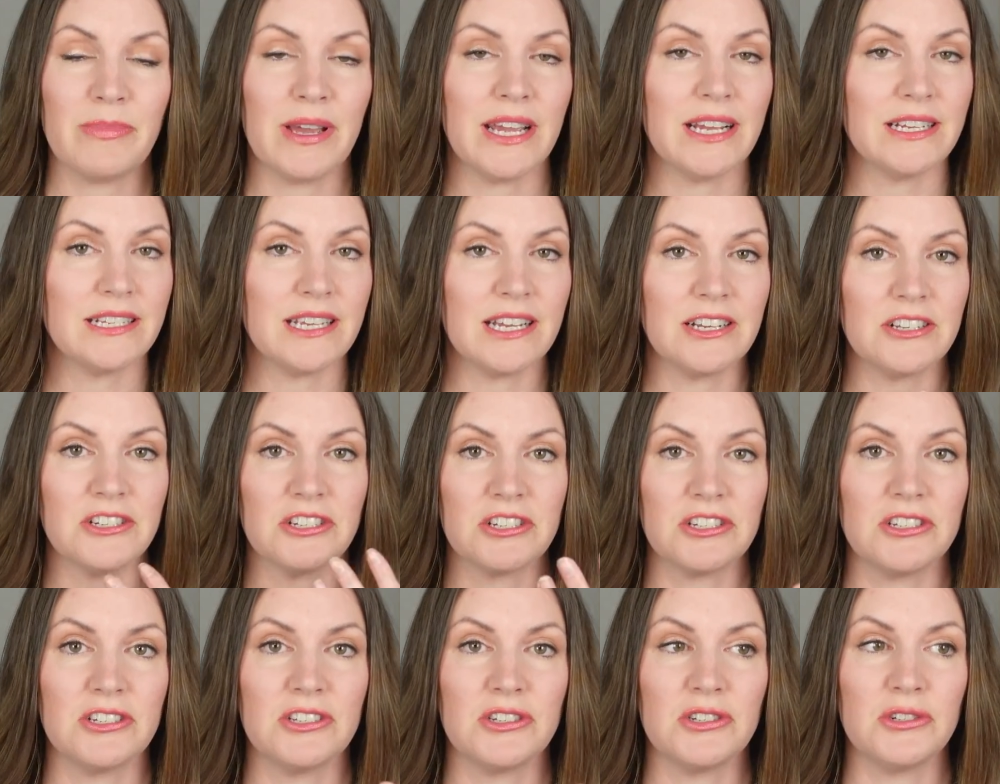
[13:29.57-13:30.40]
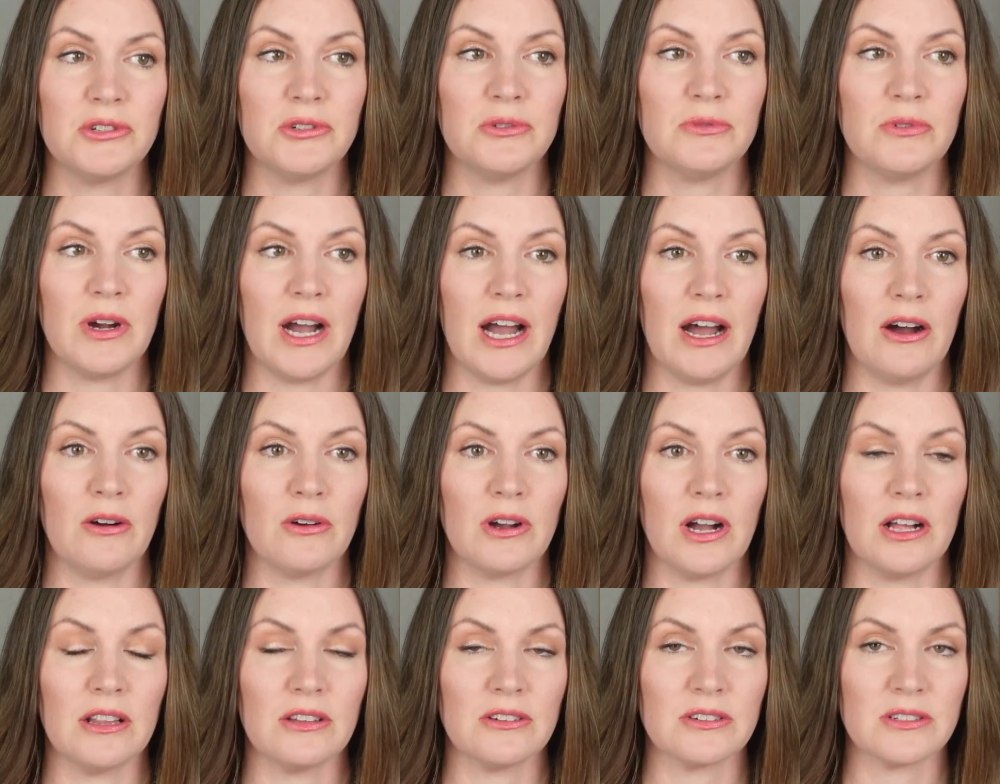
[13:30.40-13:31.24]
Pay attention to
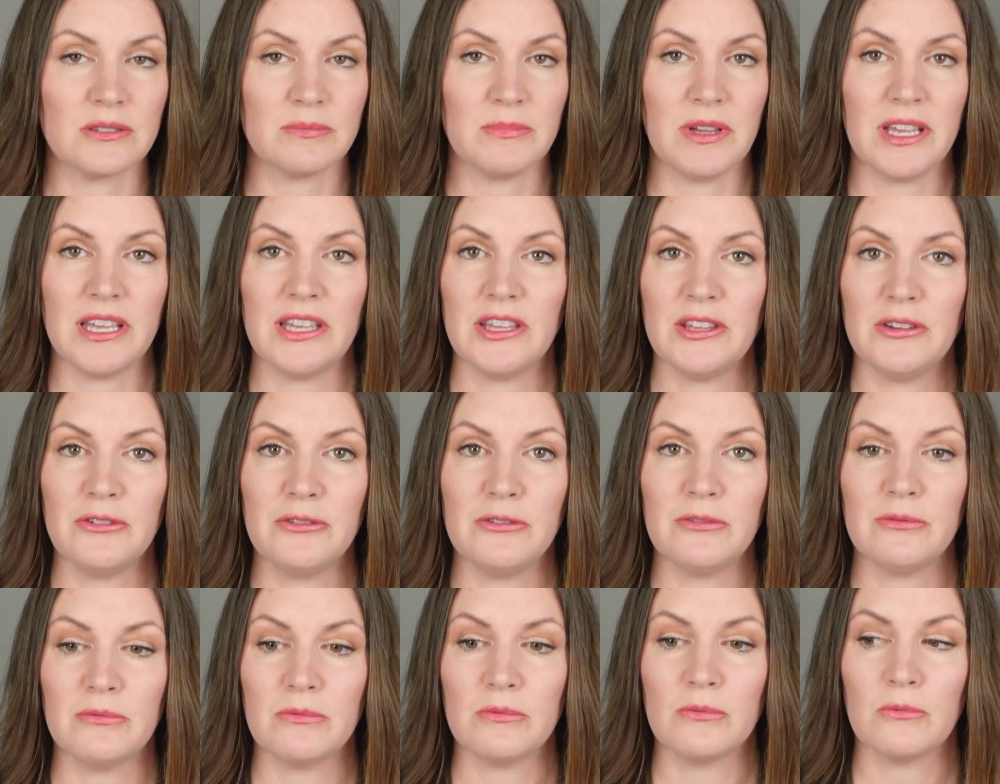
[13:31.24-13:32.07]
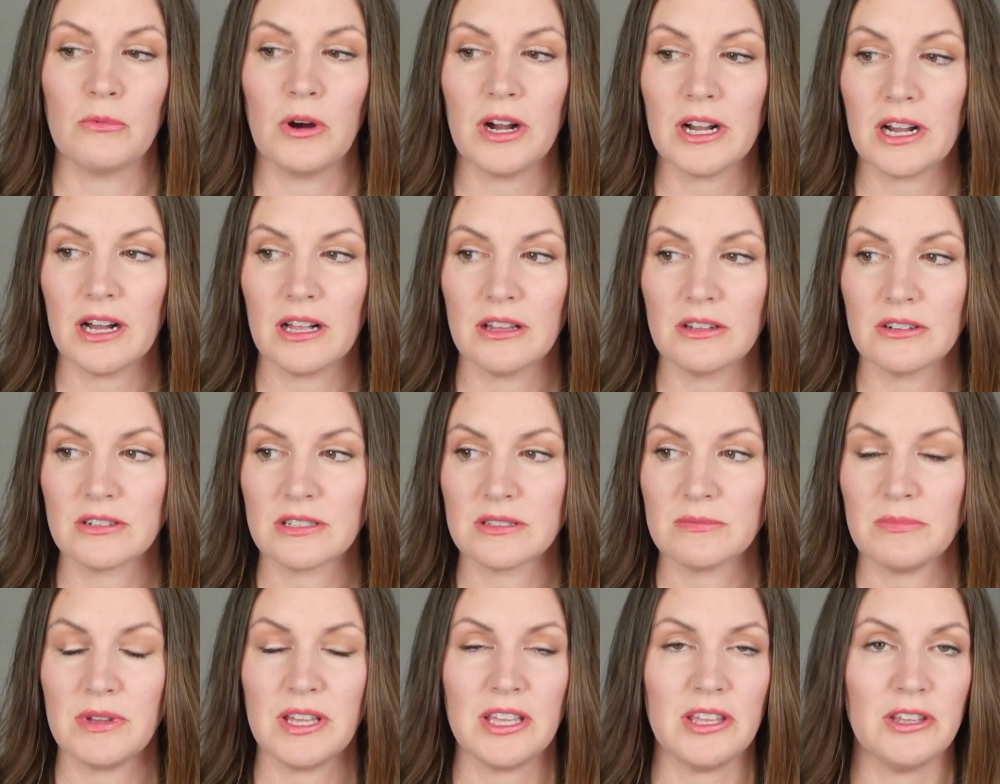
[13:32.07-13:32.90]
what colors make
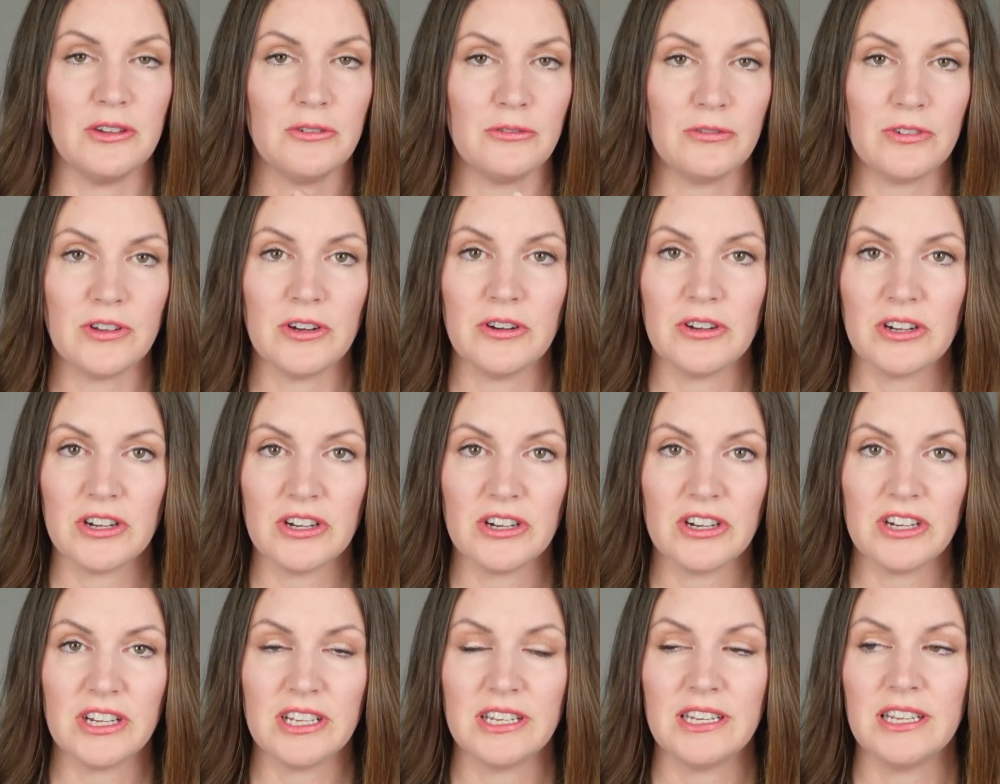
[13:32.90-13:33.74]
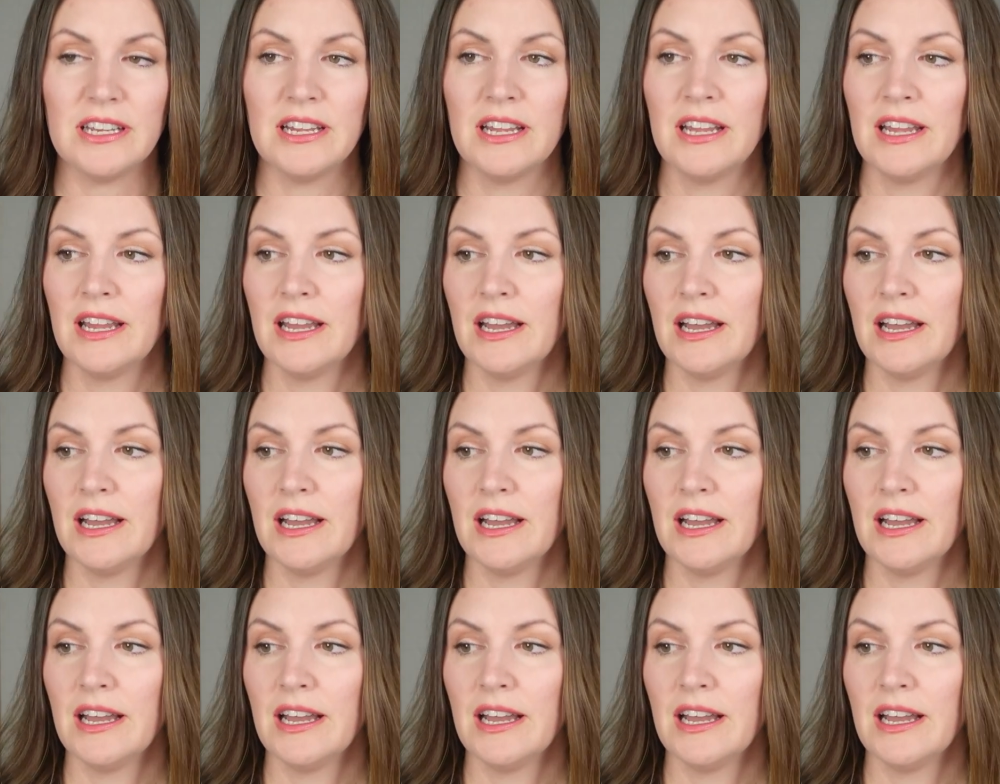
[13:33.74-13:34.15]
you feel good.